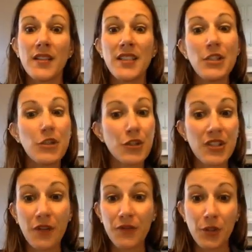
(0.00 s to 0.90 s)
teach
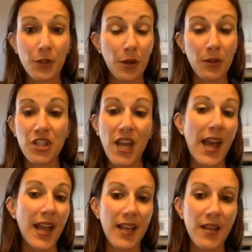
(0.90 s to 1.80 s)
yourself to
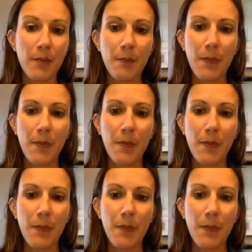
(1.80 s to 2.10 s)
crochet